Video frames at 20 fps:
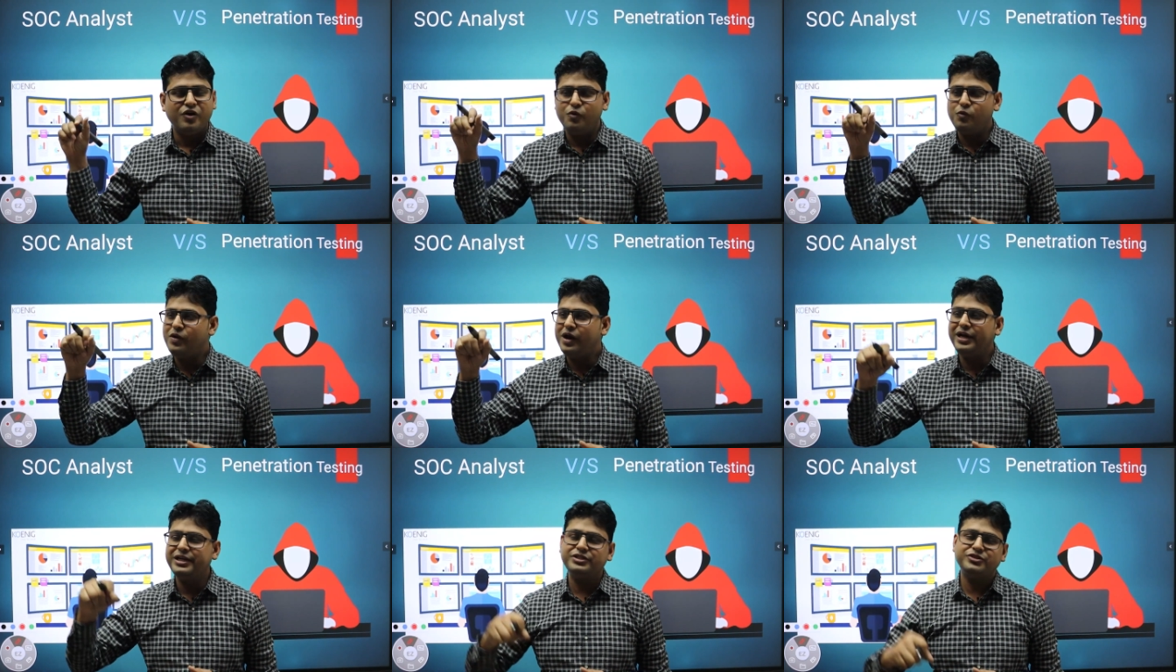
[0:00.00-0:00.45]

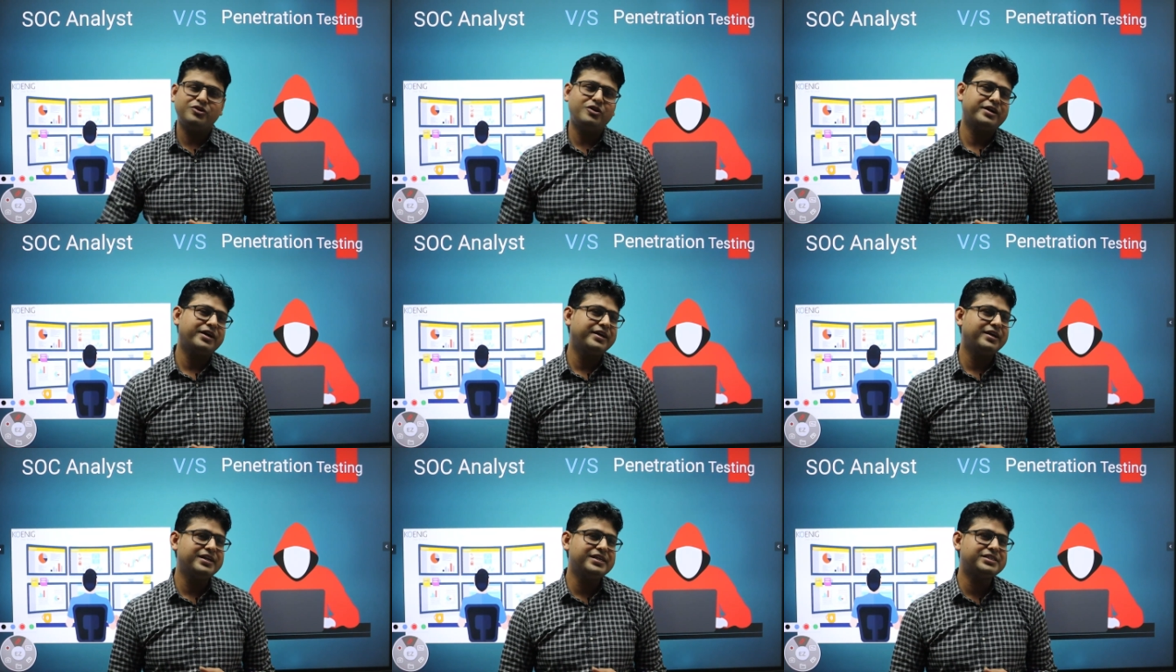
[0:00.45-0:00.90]
While
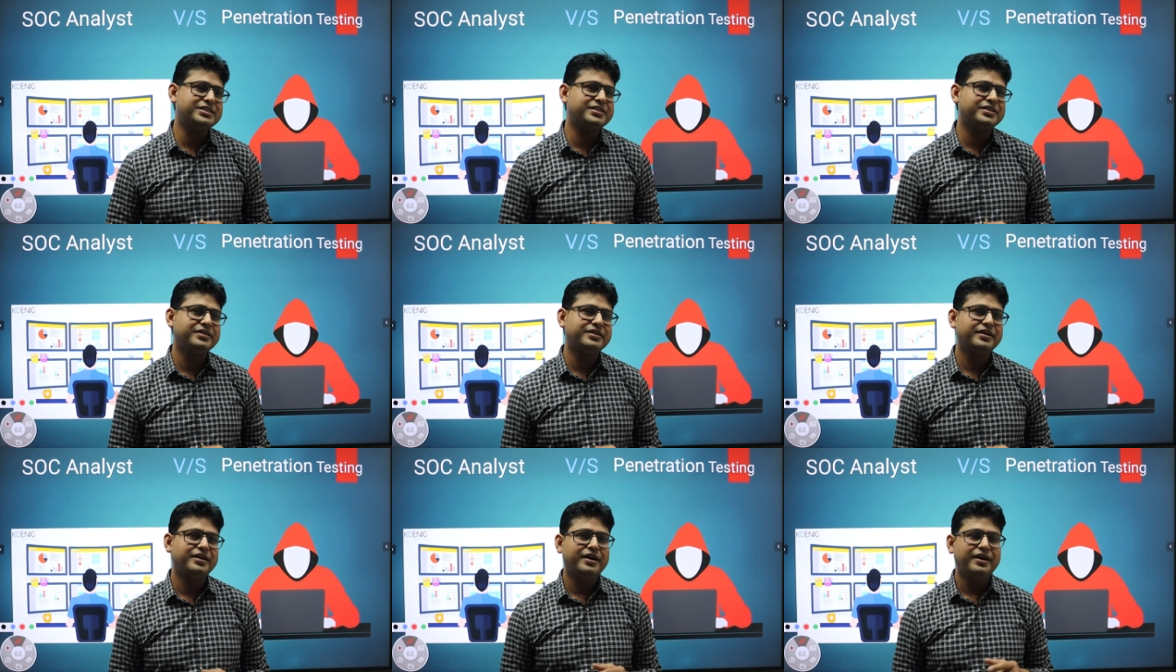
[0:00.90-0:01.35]
SOC
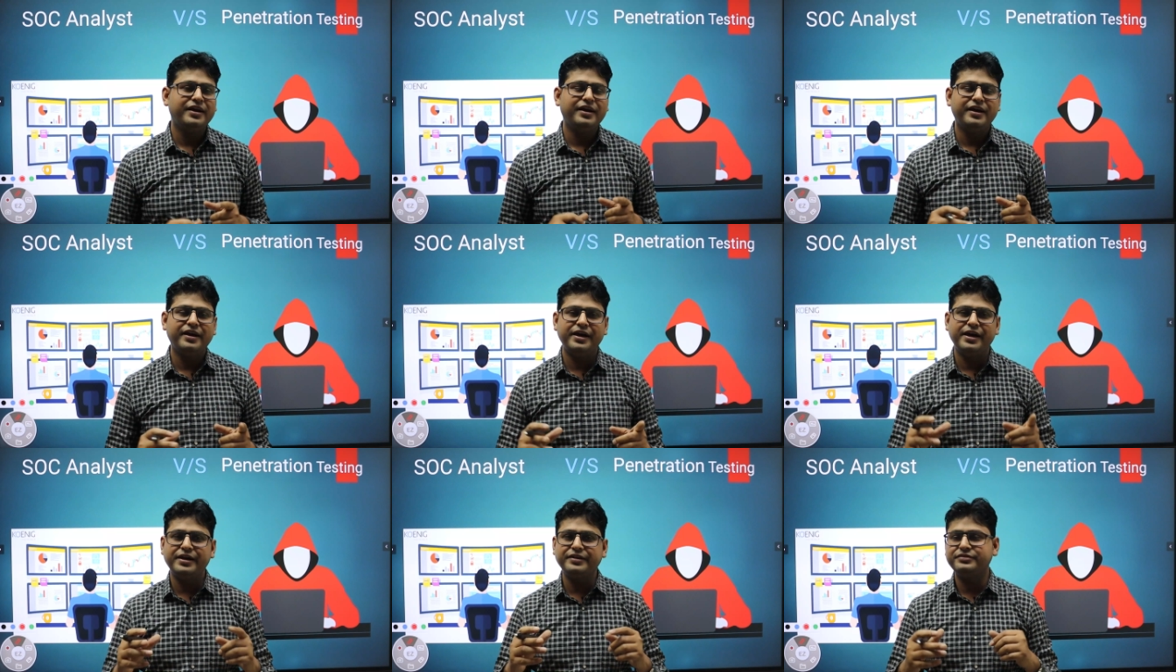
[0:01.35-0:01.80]
analyst
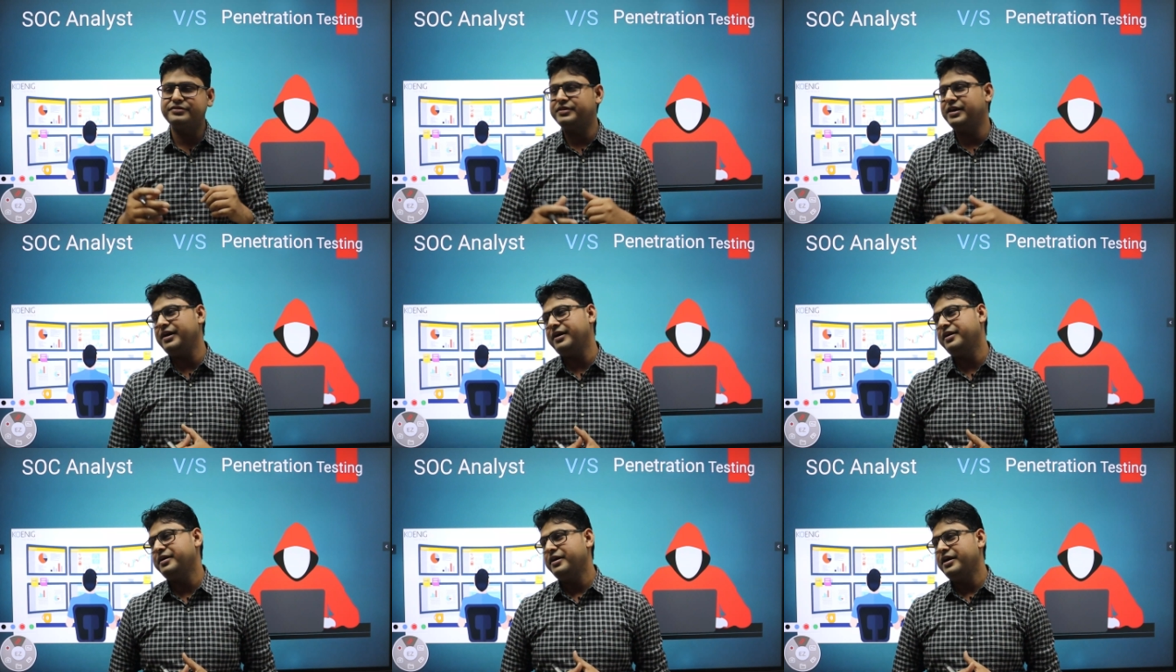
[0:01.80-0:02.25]
has
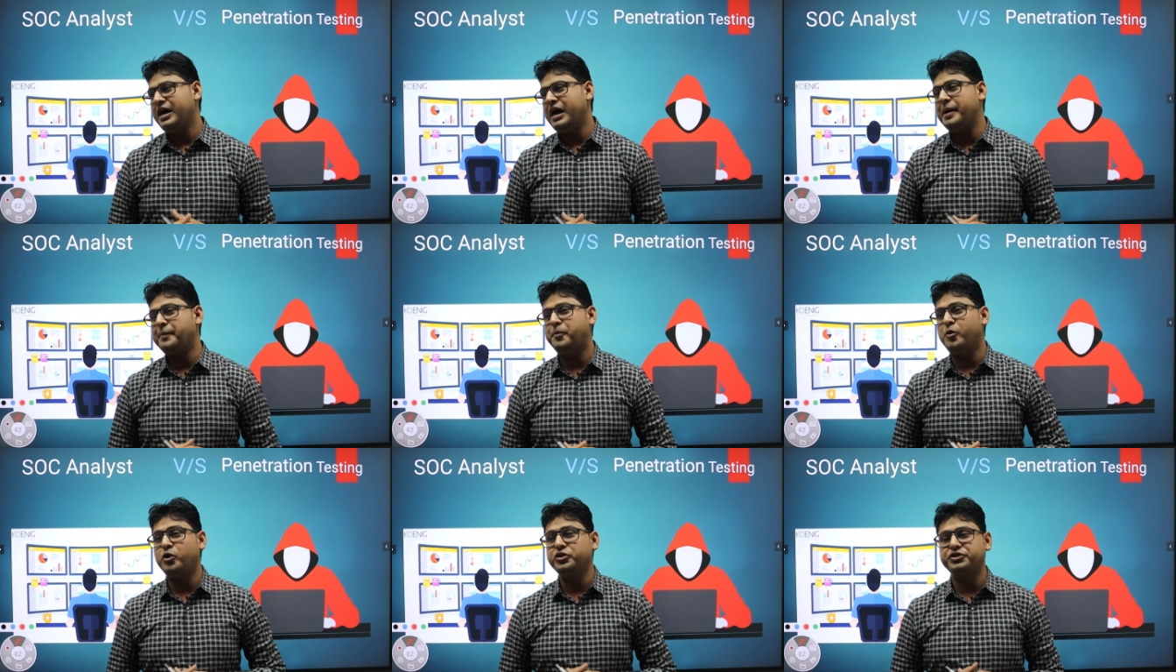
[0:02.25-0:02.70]
the
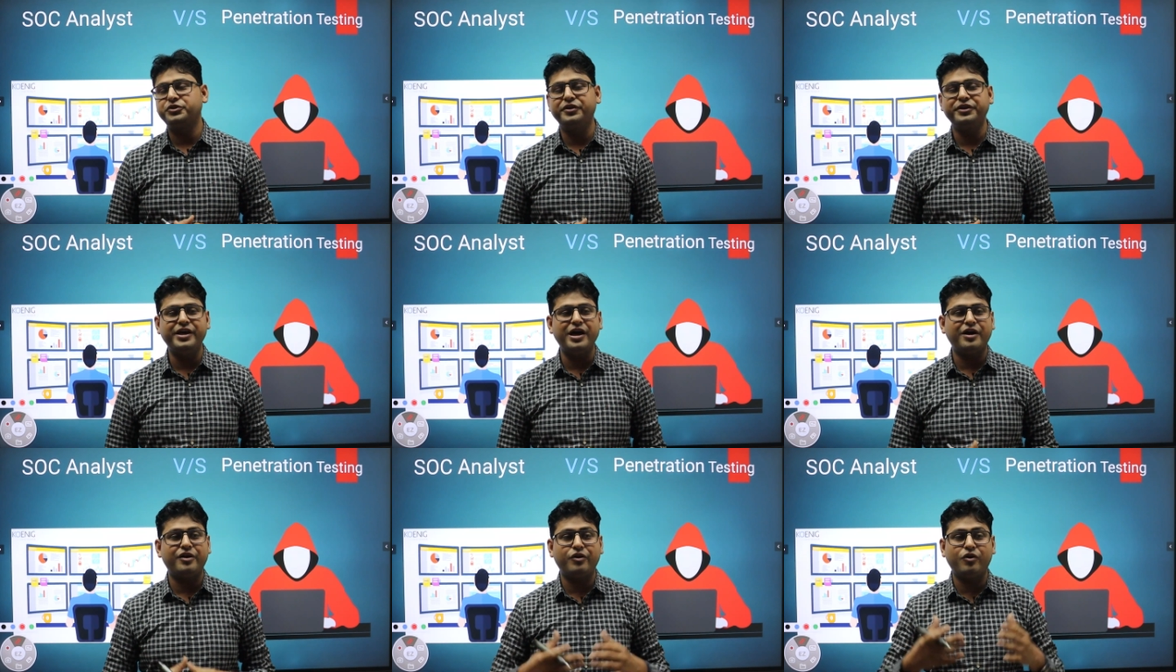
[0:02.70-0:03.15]

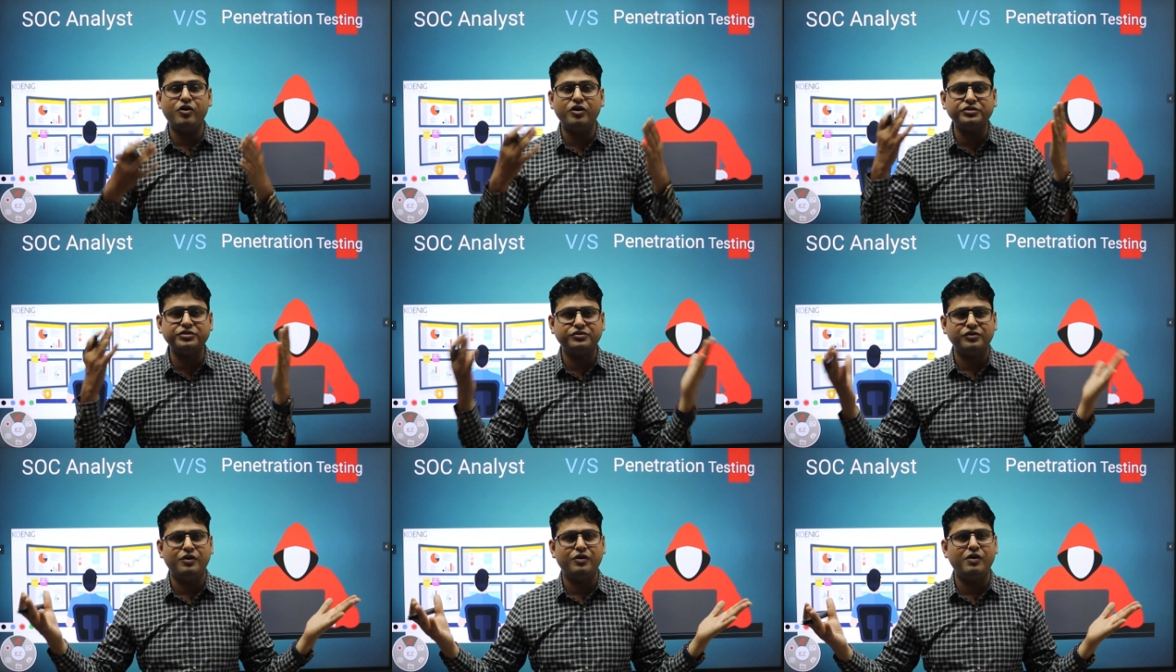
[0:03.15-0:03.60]
opportunity
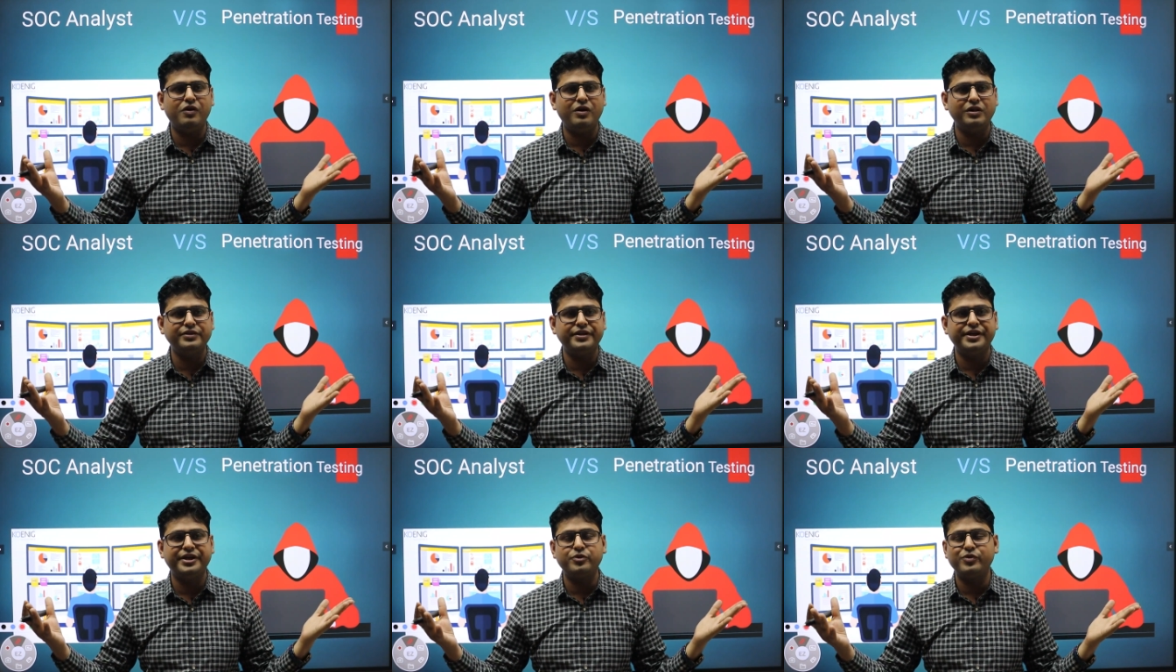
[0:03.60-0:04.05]
across
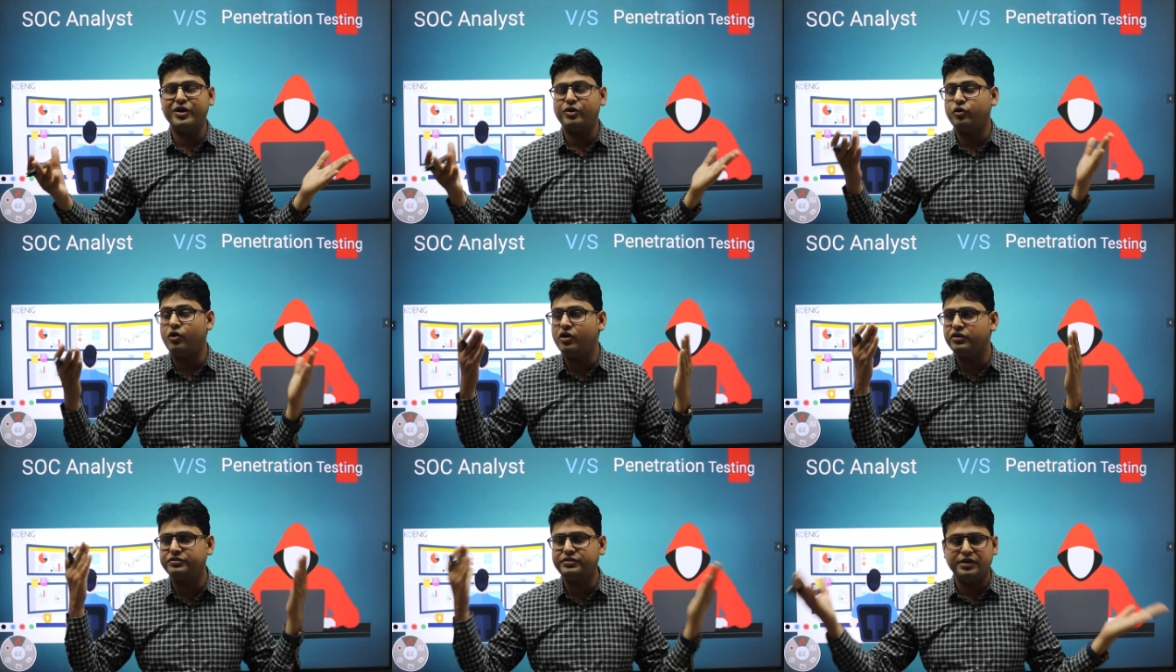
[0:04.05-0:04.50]
all the network,
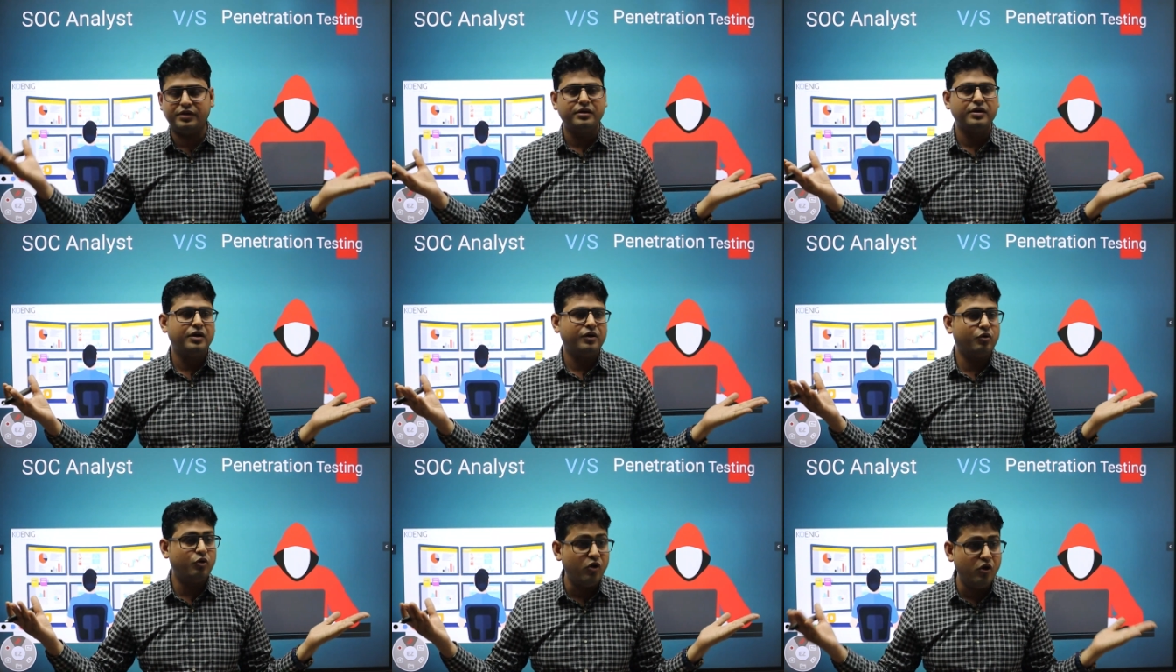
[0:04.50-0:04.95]
across
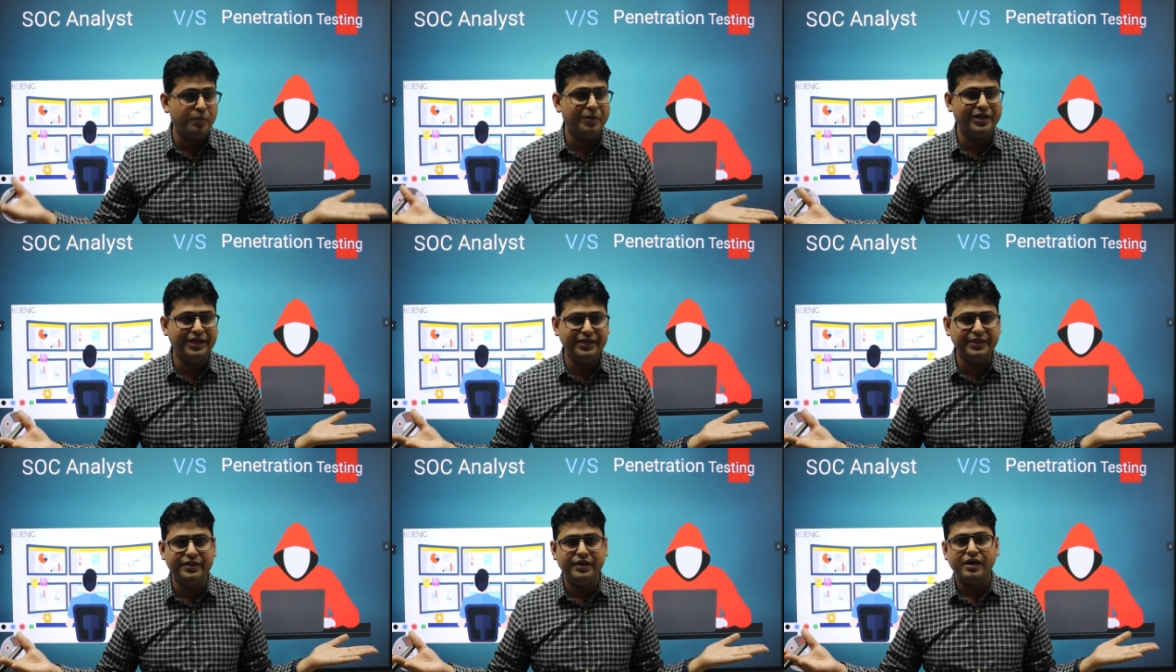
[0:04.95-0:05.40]
the
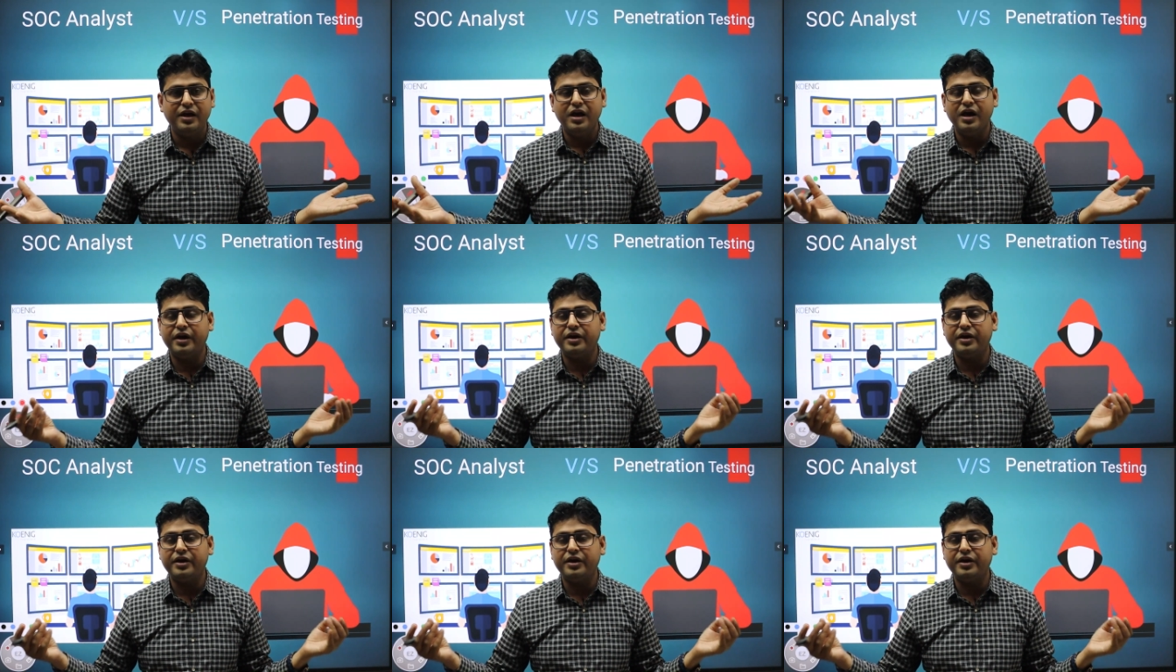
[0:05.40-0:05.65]
globally,